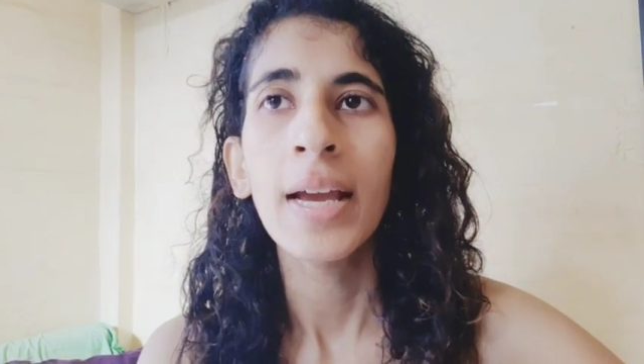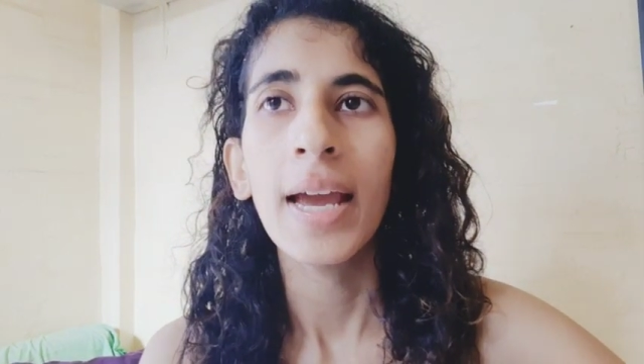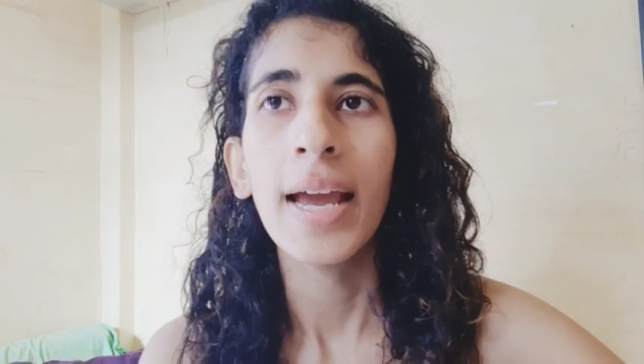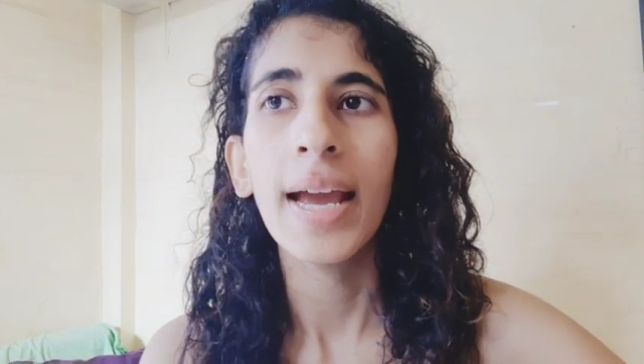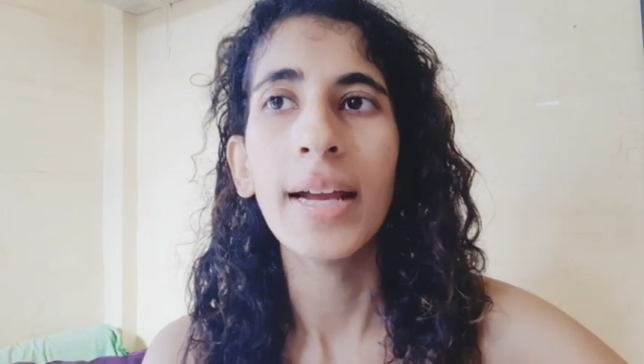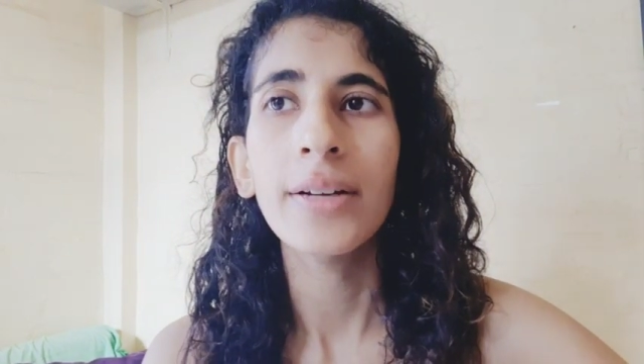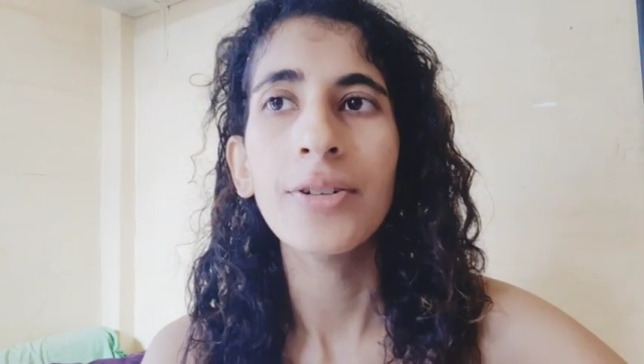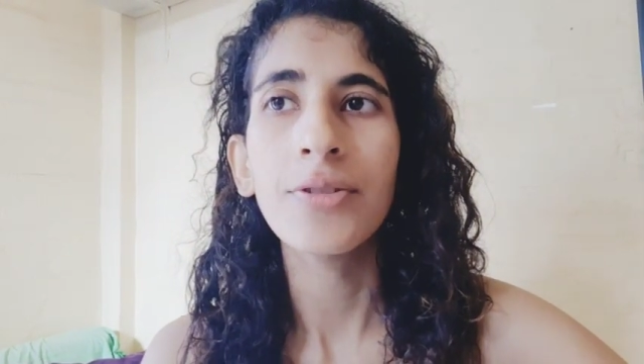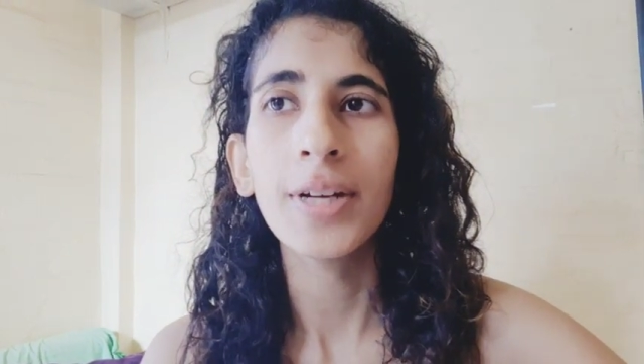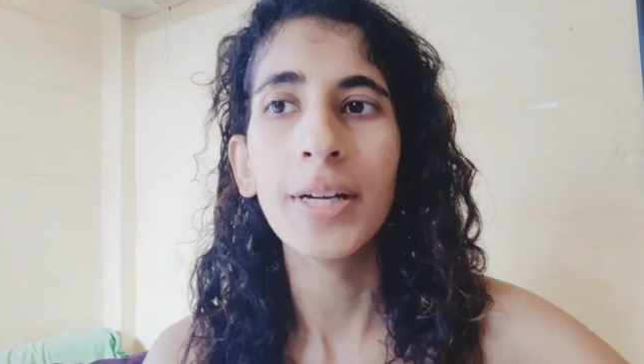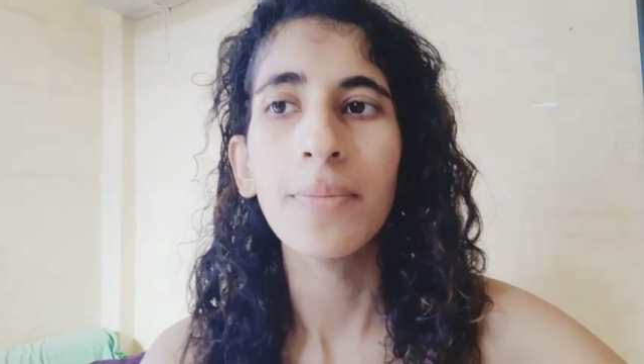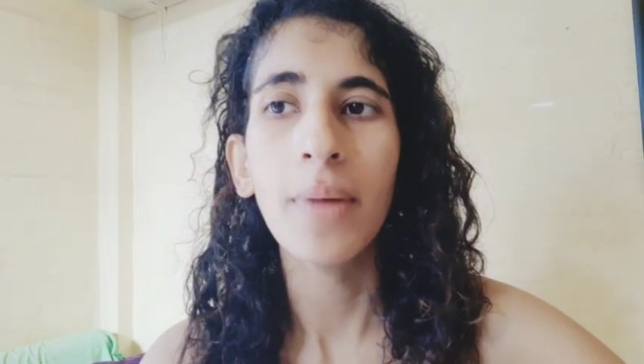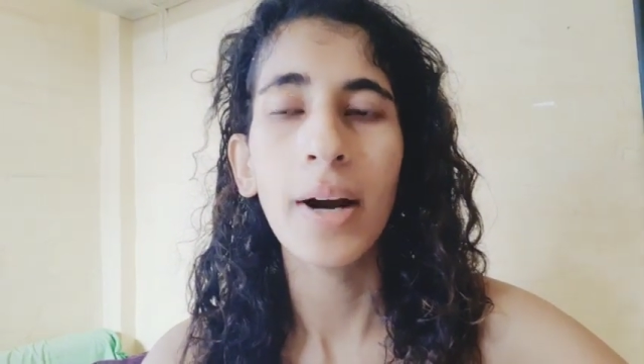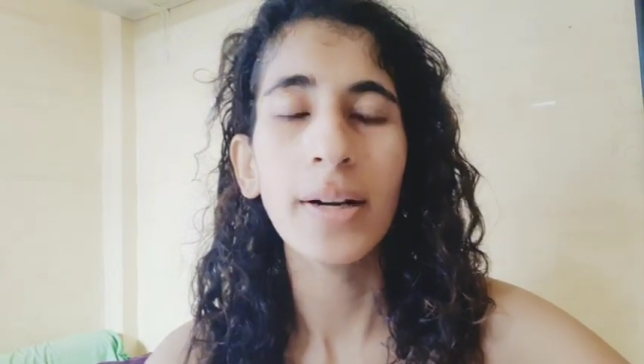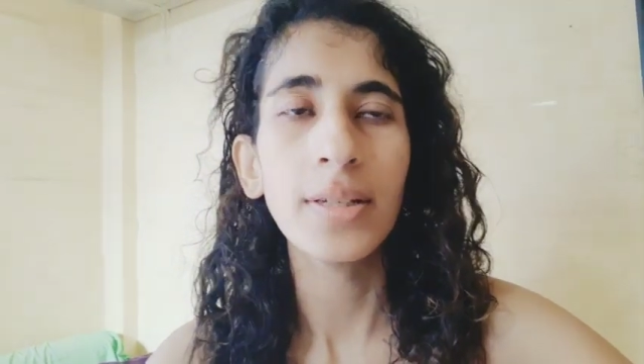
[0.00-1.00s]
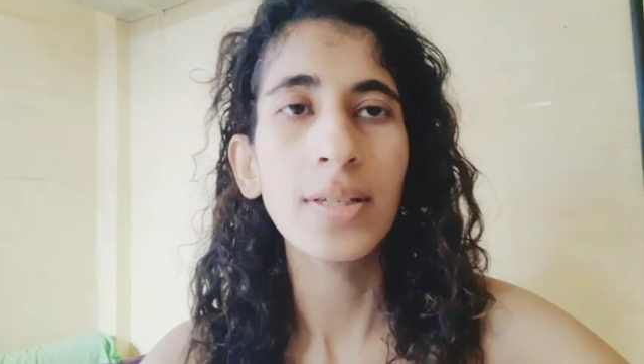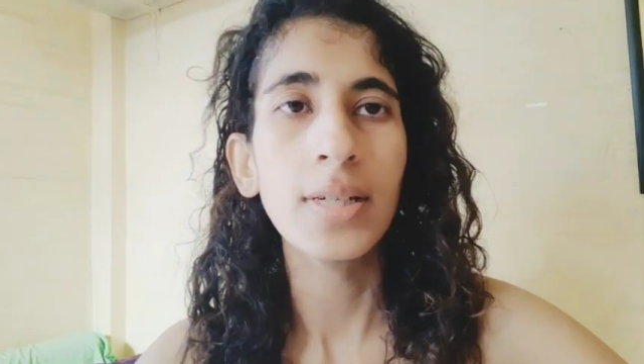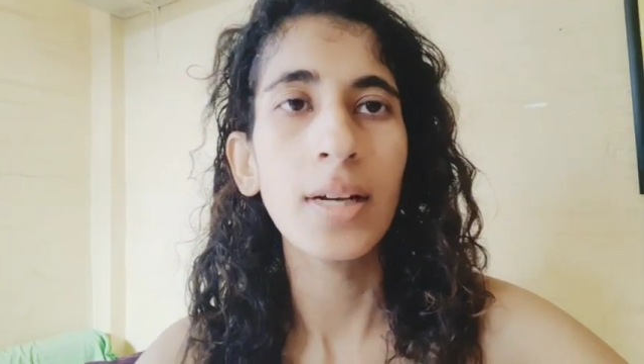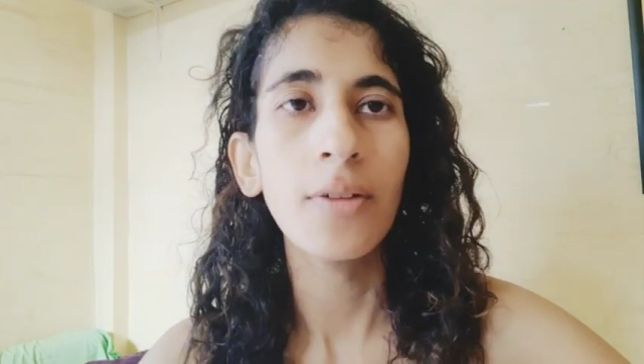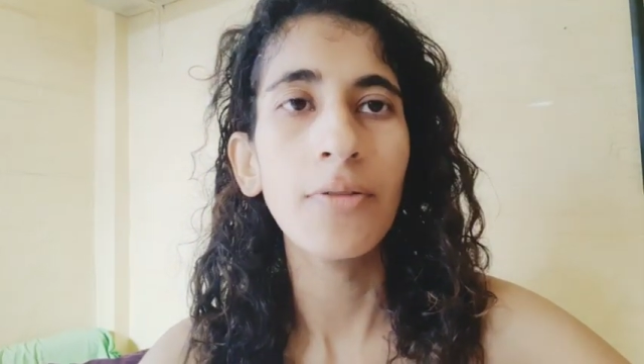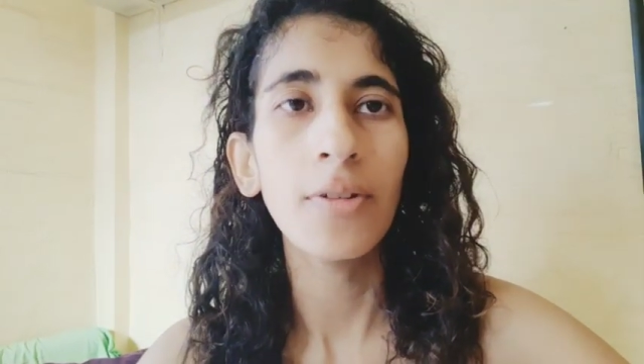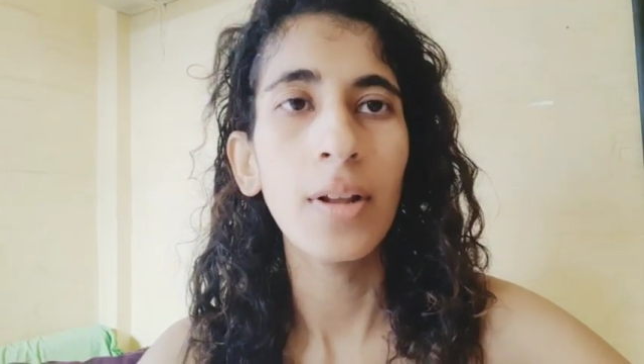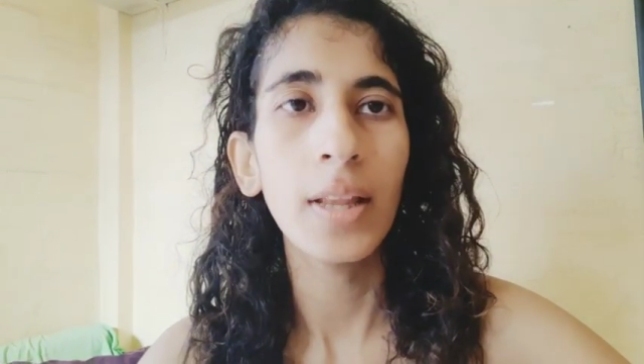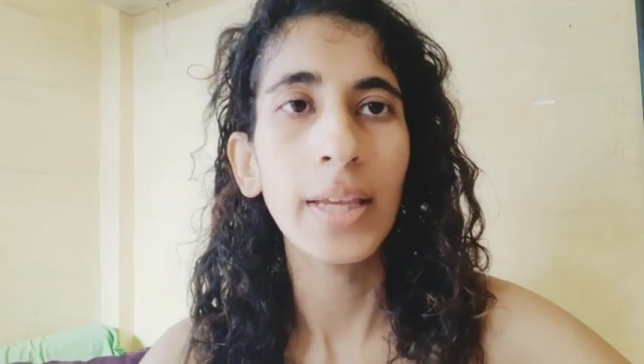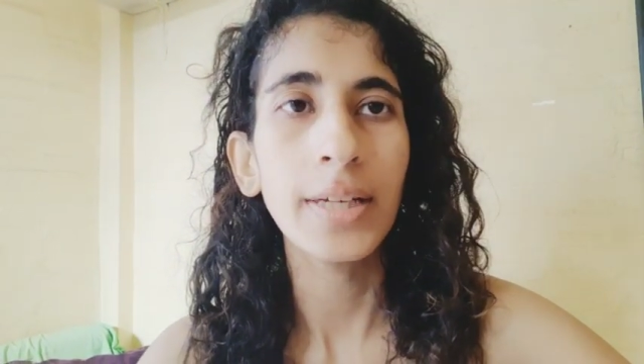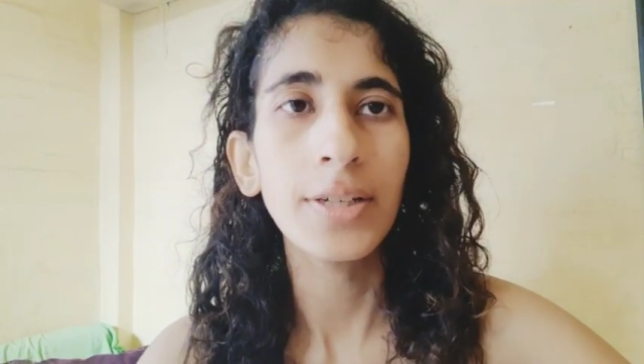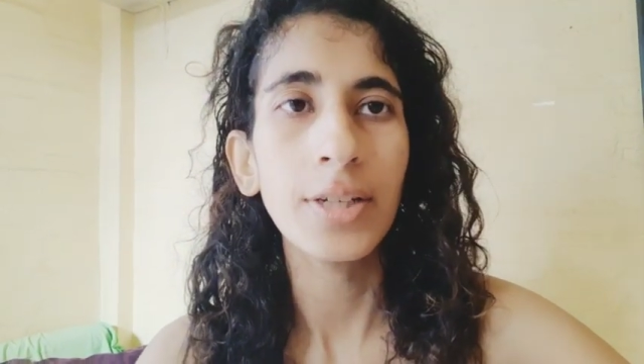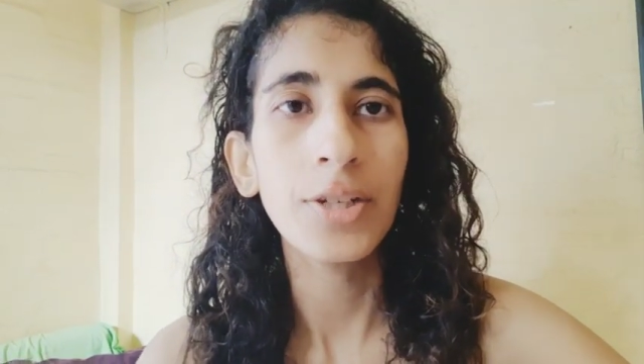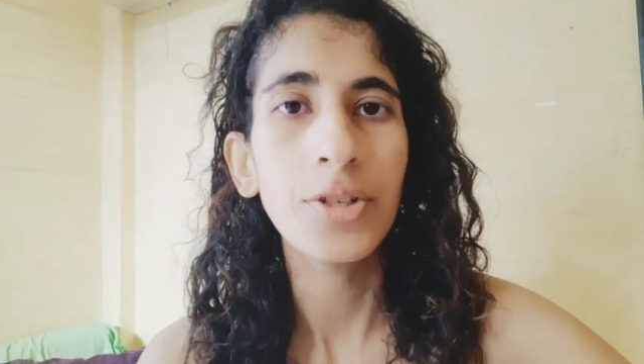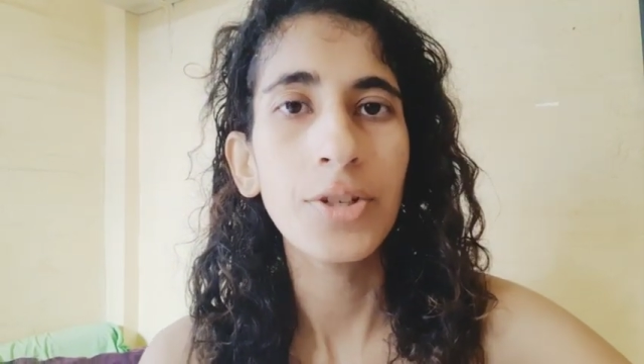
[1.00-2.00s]
and trademark stuff
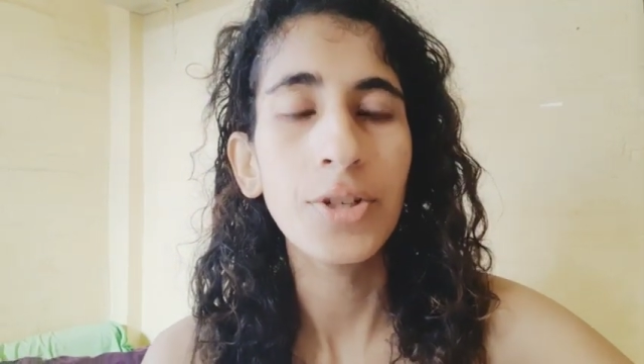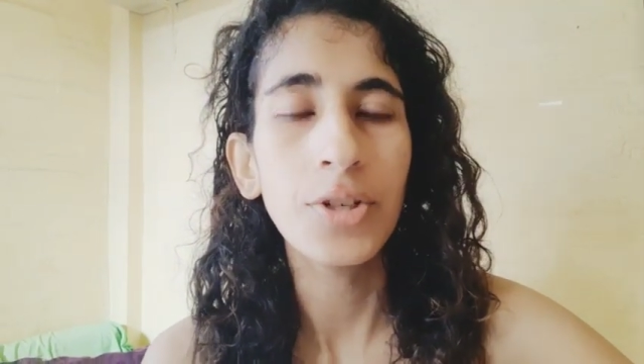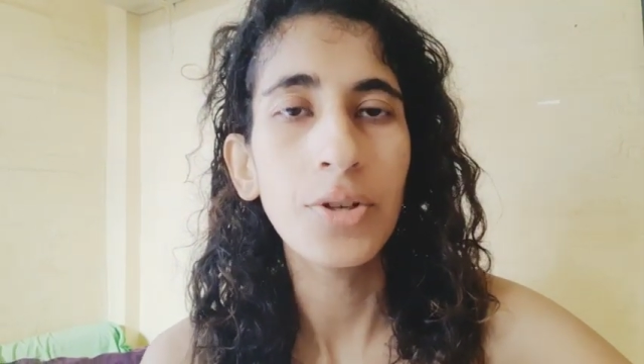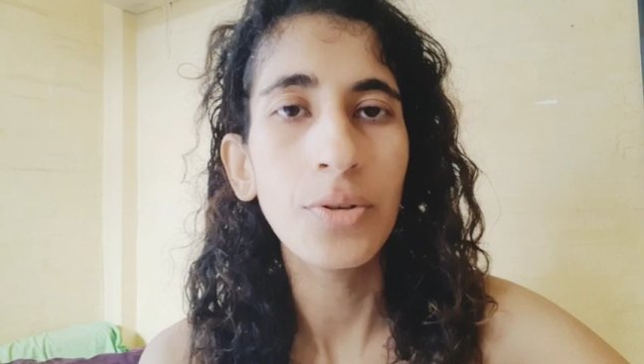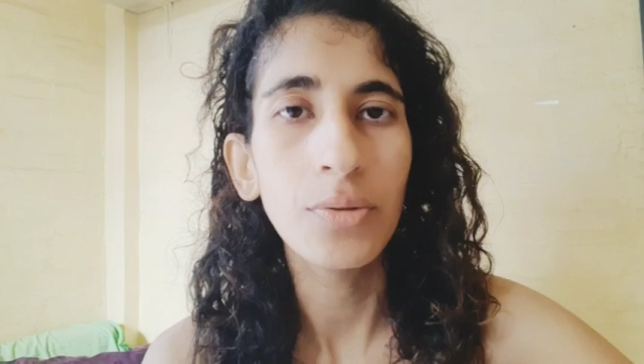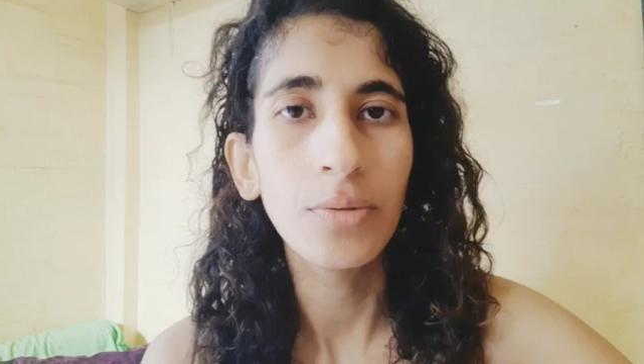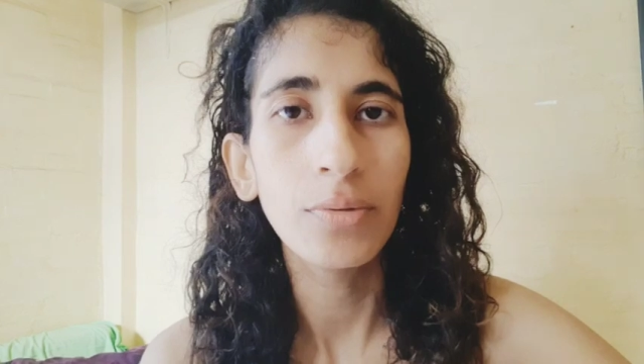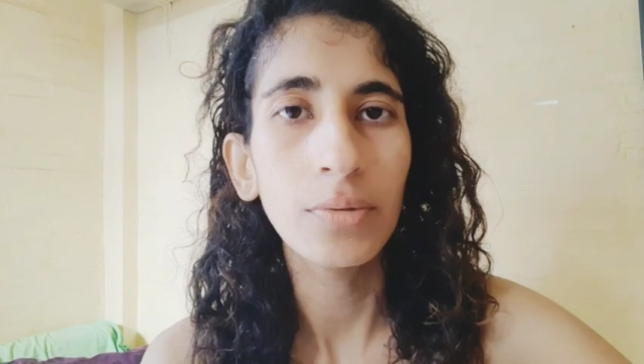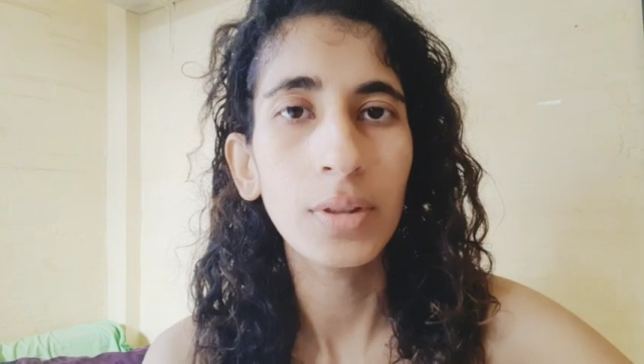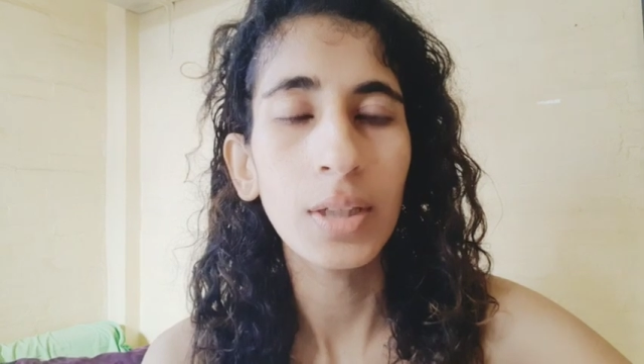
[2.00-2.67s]
related to